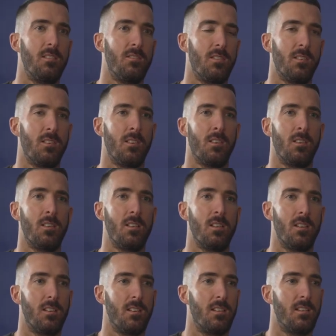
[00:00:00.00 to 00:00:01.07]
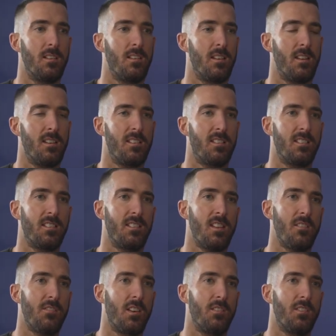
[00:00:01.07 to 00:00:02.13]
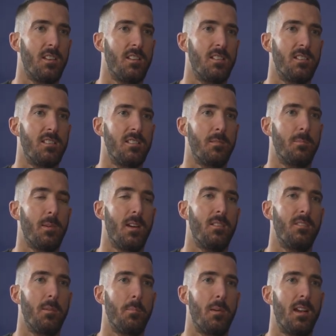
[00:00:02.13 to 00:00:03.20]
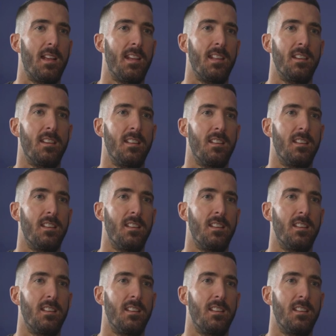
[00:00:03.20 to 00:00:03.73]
for seven of us to jump out of a plane.